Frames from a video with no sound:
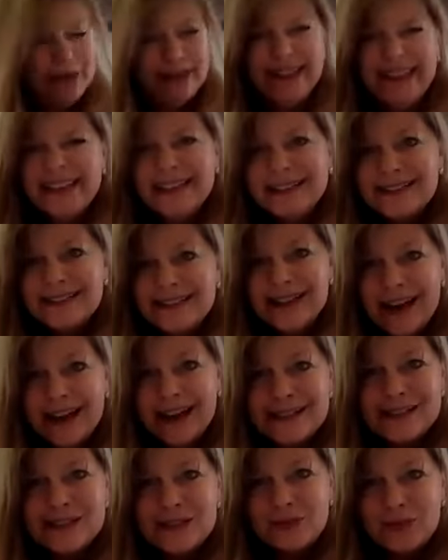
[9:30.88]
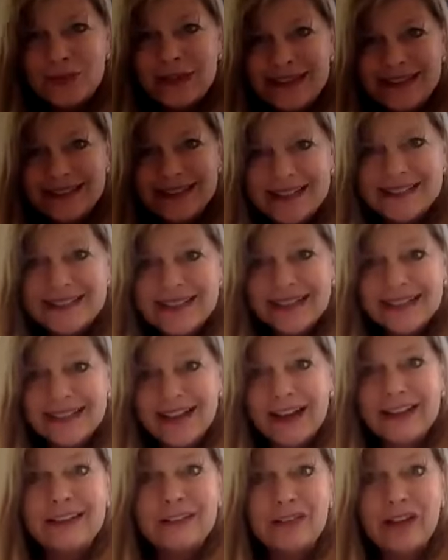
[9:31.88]
thinking it's not as sweet as I
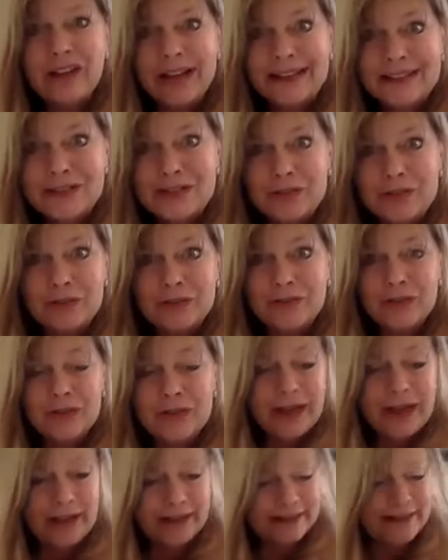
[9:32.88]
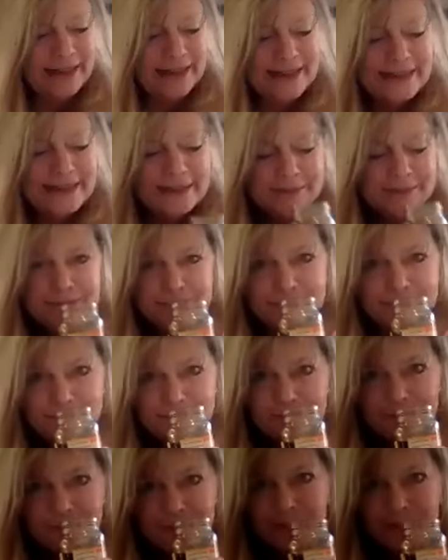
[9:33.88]
kind of like it to for the holidays.
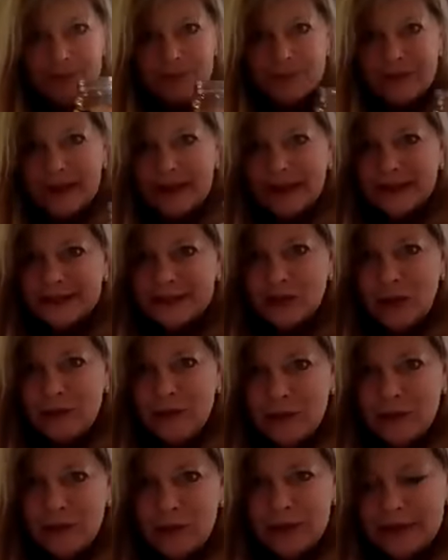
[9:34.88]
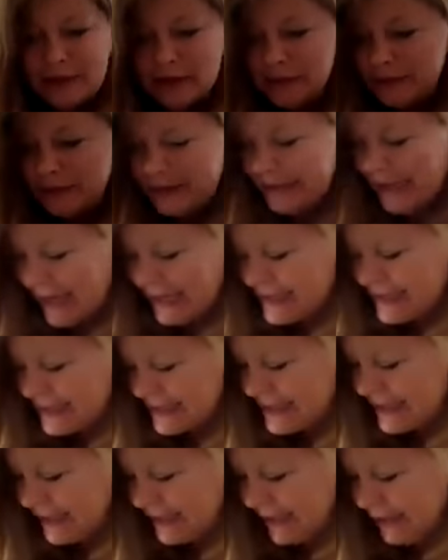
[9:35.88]
So I'm gonna put a little
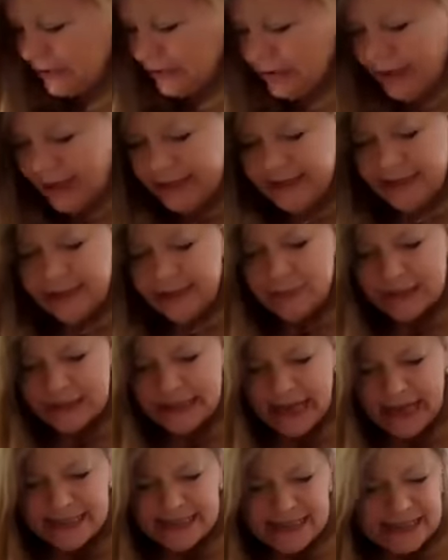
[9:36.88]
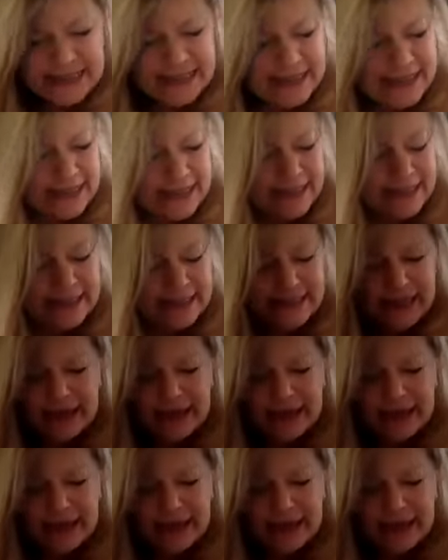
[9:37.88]
molasses in there. I think molasses is,